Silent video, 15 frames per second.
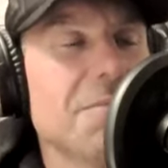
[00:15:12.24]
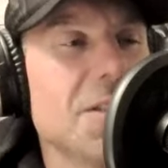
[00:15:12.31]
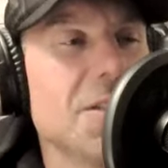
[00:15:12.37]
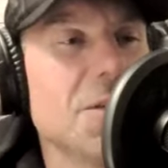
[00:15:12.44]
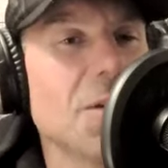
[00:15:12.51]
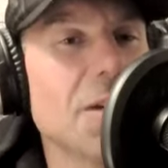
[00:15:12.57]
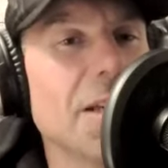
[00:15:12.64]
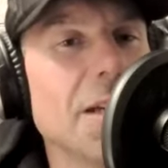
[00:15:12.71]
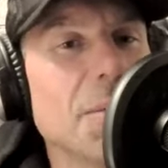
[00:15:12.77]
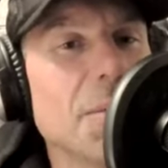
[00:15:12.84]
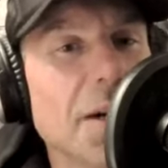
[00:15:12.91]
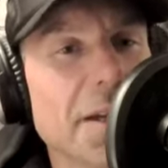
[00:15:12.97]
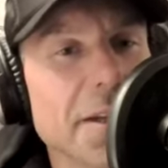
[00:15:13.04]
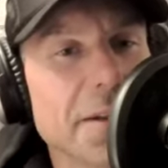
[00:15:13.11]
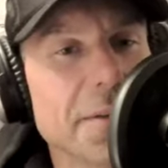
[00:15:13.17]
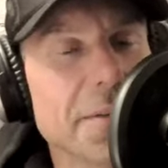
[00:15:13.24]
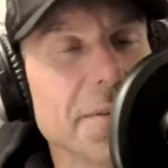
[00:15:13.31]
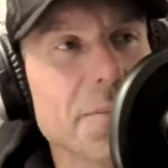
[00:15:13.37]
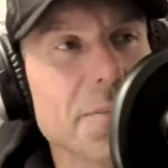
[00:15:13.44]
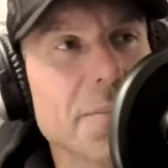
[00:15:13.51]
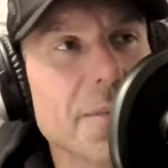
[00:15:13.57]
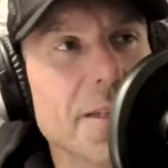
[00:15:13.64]
don't let them bug you.
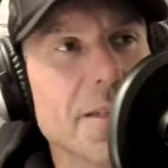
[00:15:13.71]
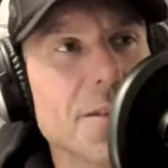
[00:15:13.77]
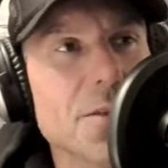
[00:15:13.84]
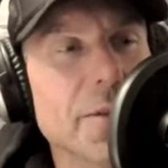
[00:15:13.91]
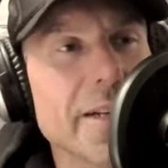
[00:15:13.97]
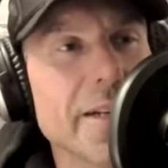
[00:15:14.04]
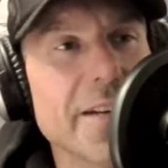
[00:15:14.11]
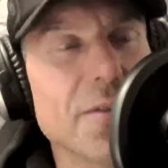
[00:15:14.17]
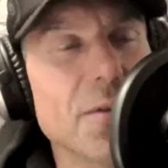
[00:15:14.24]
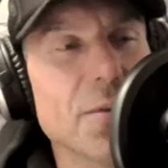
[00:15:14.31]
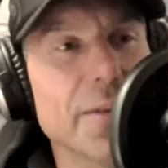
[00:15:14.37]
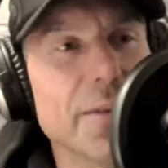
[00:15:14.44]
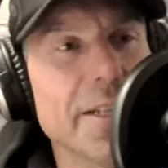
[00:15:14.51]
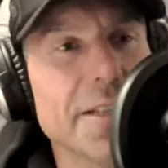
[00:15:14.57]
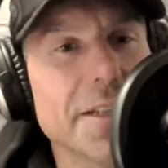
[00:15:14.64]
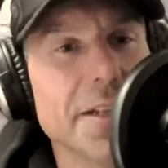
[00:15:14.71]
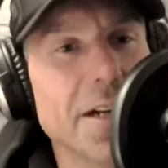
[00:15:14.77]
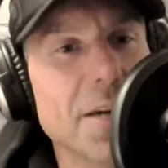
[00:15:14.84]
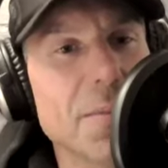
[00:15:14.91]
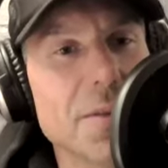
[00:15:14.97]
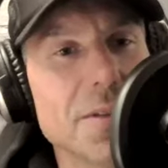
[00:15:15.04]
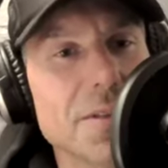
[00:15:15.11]
So I never read the
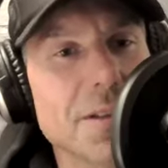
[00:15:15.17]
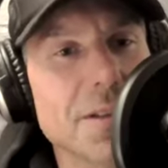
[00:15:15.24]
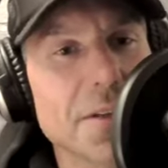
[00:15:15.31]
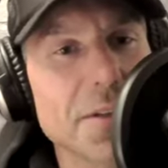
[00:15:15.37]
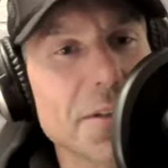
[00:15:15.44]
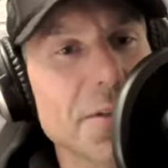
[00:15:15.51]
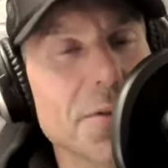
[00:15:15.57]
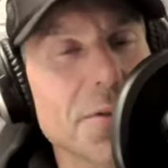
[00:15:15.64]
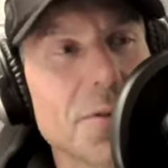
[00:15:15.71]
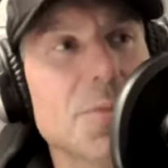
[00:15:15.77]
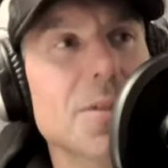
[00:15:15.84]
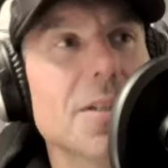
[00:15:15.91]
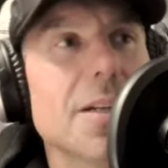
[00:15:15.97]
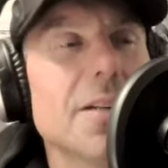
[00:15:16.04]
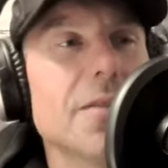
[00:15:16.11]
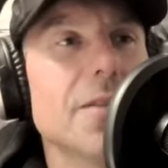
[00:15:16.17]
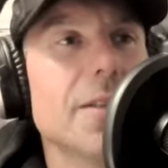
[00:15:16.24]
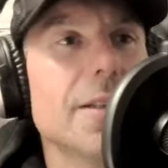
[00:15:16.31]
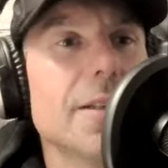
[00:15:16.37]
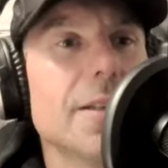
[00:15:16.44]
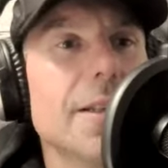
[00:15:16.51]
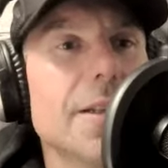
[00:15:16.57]
comments on the YouTube stuff.
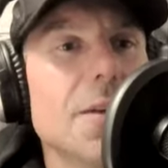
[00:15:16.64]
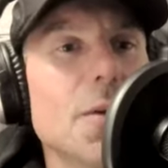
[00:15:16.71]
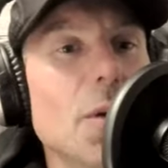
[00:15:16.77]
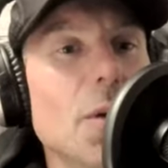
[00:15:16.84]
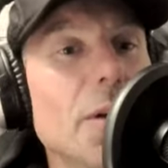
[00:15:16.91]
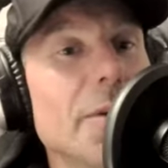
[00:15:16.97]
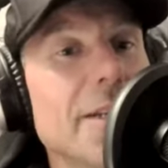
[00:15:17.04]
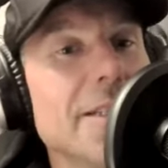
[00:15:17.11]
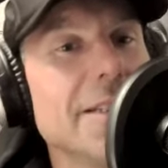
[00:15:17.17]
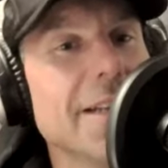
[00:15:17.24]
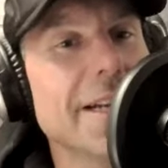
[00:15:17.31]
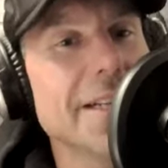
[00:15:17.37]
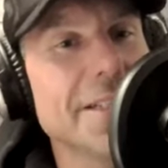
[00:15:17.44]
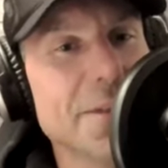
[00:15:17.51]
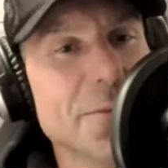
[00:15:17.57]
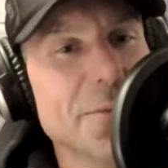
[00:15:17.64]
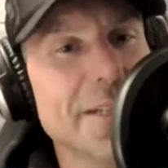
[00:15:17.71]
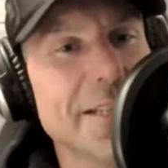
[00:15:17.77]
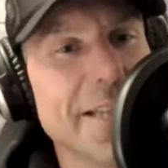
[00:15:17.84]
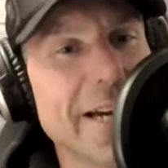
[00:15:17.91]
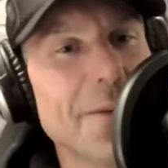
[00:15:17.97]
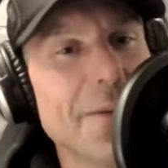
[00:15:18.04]
The only reason I did
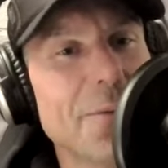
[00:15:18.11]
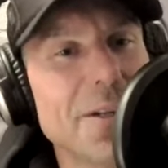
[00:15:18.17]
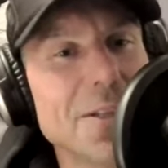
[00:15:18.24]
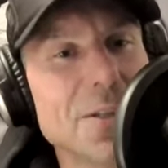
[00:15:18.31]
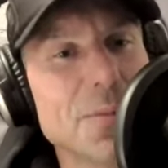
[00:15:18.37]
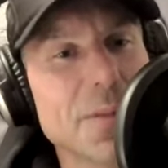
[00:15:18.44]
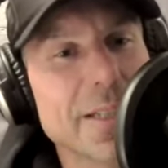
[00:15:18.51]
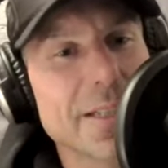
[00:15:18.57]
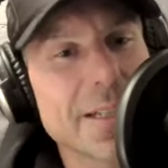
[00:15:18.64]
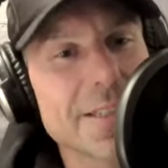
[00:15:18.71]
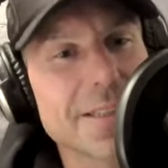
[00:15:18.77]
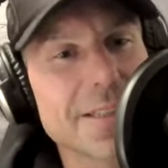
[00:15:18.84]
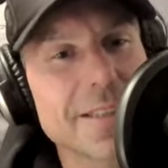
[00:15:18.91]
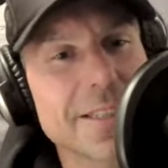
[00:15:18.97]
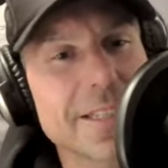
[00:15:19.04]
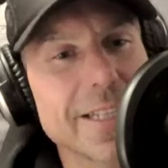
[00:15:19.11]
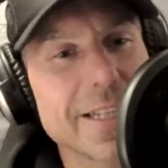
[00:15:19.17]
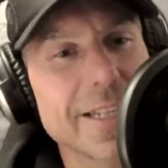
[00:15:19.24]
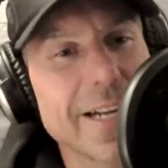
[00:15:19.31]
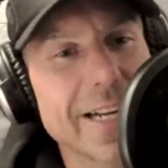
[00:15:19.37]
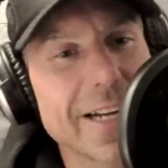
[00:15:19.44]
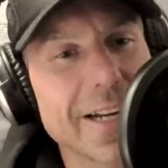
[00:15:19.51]
read that one is because
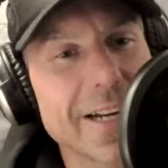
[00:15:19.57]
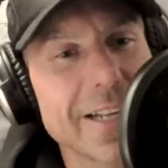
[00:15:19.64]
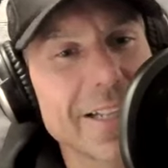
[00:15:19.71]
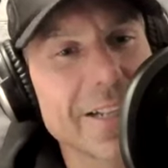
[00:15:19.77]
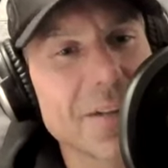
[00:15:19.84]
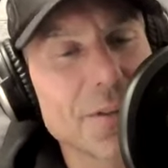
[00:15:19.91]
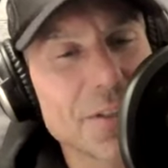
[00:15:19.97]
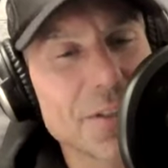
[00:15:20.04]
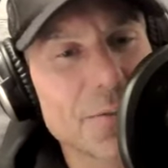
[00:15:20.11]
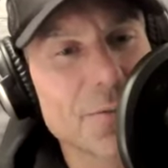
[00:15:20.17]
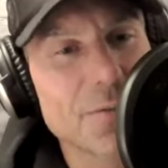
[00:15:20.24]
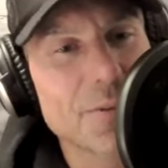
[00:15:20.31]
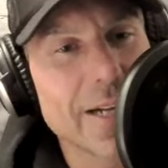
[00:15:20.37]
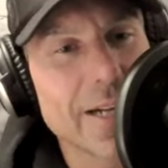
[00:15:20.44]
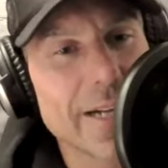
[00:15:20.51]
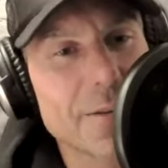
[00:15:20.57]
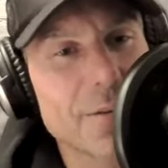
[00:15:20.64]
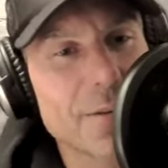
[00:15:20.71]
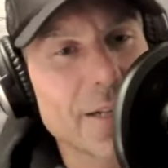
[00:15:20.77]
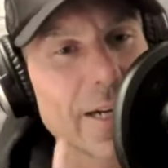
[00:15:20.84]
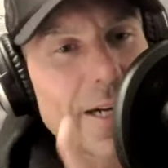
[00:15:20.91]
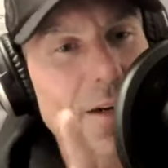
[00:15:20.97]
I got a little you I
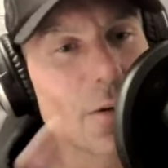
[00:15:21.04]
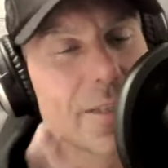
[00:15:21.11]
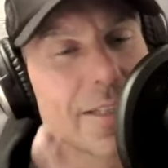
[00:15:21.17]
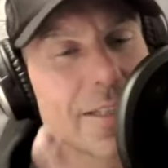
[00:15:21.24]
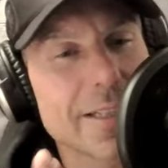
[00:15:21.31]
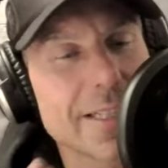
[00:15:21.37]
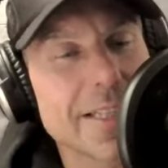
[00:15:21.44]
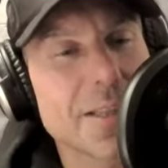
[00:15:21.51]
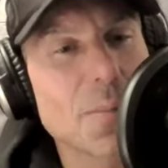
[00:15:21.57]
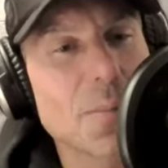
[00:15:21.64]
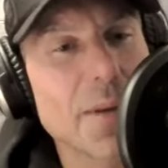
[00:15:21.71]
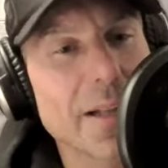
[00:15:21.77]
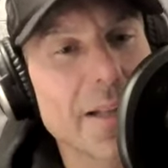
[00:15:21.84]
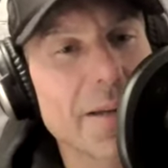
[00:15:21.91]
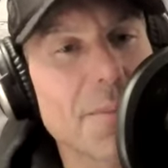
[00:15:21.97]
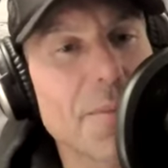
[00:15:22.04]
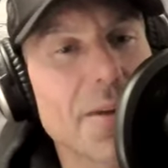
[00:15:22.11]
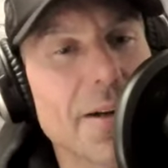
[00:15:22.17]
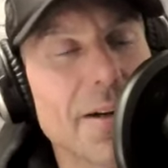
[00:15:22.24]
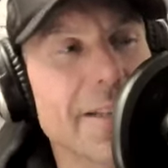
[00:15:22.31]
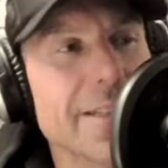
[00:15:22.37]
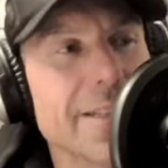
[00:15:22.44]
always click the bell up
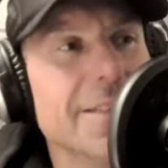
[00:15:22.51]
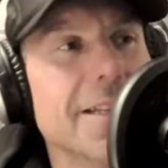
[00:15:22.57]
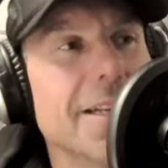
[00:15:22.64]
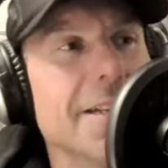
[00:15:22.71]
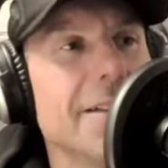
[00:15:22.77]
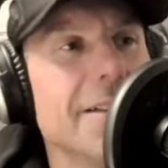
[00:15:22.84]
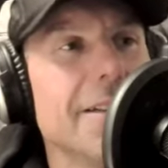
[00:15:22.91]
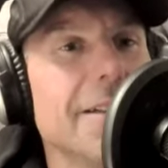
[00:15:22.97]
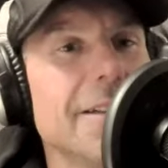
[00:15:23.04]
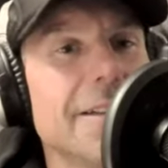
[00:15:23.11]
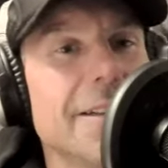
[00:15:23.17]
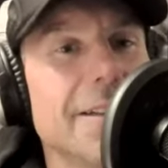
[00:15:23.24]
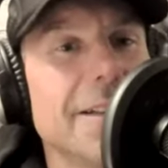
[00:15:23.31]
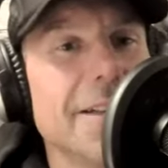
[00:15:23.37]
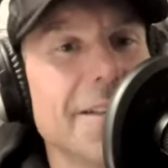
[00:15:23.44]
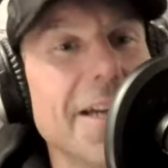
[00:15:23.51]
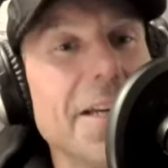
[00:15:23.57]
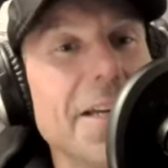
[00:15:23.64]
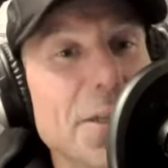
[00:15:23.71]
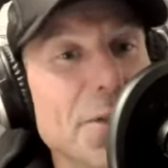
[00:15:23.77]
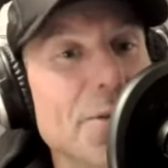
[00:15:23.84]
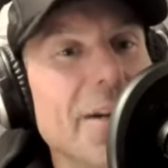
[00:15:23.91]
there and it said that
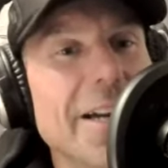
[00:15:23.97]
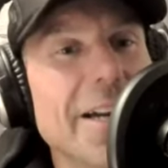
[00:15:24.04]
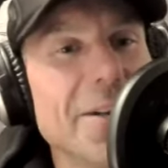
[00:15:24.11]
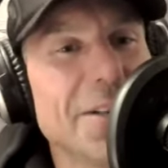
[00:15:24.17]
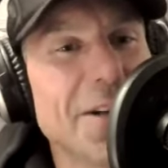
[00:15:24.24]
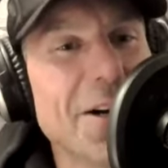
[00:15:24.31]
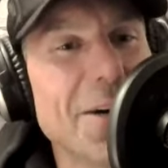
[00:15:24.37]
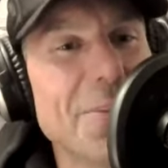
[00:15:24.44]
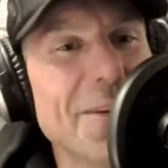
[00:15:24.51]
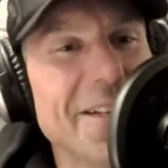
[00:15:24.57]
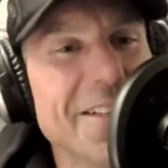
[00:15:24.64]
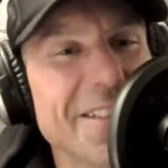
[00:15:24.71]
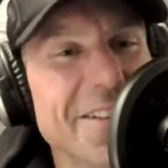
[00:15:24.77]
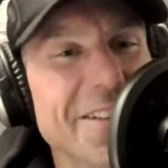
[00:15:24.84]
you had commented